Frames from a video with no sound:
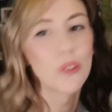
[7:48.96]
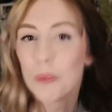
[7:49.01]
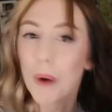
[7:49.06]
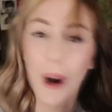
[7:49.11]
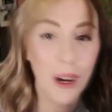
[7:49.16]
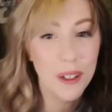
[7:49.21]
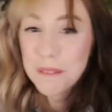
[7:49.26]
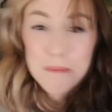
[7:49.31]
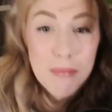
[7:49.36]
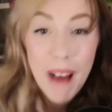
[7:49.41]

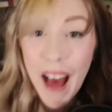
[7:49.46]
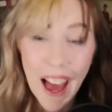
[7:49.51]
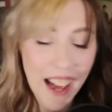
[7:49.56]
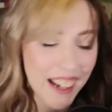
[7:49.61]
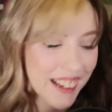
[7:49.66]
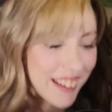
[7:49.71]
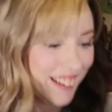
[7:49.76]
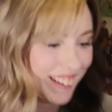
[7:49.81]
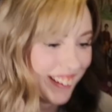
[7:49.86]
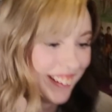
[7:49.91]
Welcome
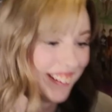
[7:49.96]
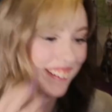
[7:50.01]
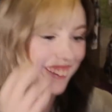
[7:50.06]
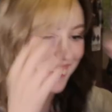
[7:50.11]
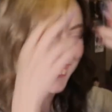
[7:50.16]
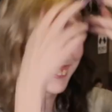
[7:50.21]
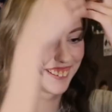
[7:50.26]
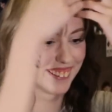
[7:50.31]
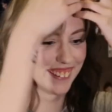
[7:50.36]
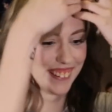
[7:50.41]
back.
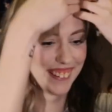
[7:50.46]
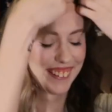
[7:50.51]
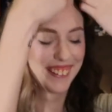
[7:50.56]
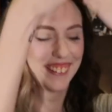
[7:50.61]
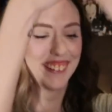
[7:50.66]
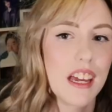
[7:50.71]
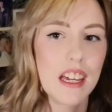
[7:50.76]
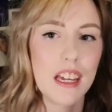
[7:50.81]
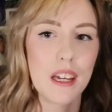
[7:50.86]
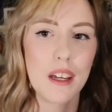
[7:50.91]

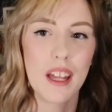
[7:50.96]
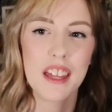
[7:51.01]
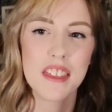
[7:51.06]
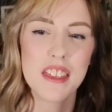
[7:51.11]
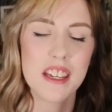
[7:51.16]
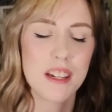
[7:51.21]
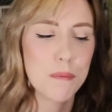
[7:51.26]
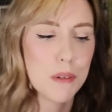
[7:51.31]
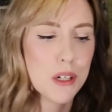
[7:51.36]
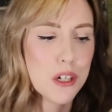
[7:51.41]
I
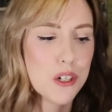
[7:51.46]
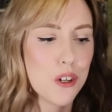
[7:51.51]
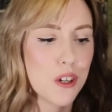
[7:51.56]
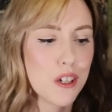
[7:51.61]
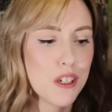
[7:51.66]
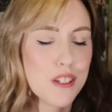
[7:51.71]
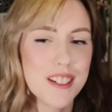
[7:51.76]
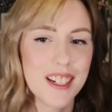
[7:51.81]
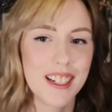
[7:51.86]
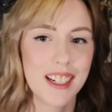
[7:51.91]
think pretty sure I
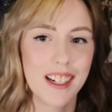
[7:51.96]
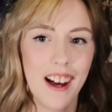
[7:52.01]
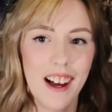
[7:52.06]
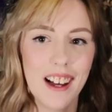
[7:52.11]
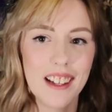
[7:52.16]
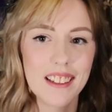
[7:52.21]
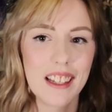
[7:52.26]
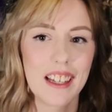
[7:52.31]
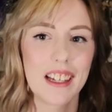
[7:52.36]
used to cut,